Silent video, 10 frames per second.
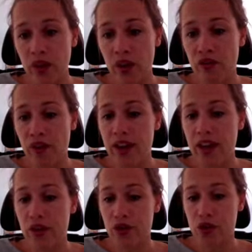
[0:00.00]
via
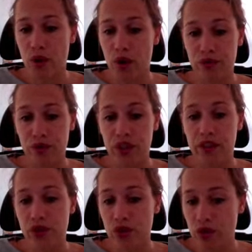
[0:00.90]
your smartphone,
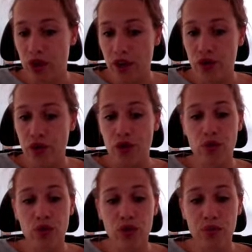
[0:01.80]
even to create a new
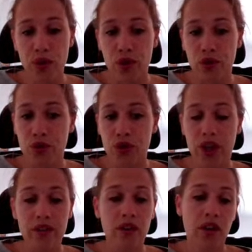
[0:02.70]
room, a new
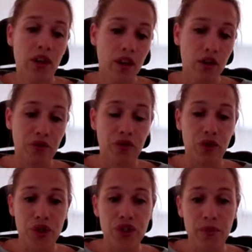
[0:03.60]
chat. Of course,
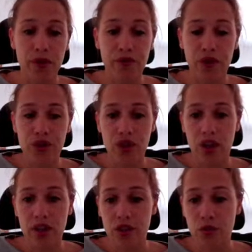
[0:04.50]
the Gmail
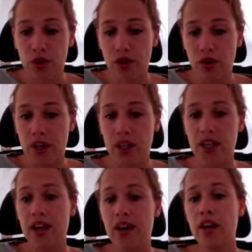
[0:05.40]
functionalities were already
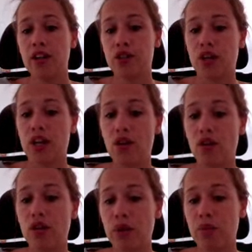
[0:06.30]
there, so that
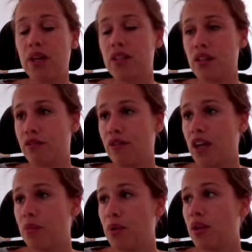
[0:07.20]
all remains
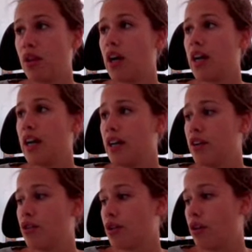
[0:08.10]
available on
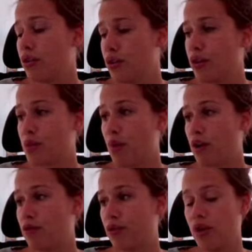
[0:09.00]
your
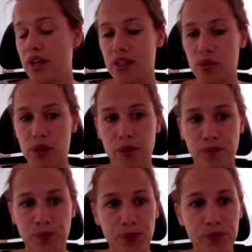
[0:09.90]
smartphone as well.
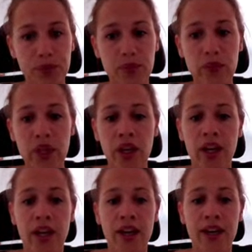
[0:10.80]

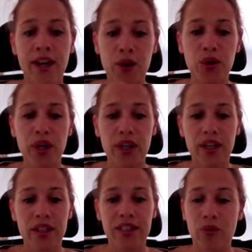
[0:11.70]
Now,
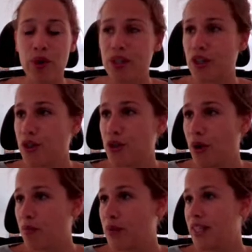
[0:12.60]
there was a new
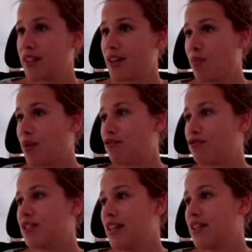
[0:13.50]
update a couple of days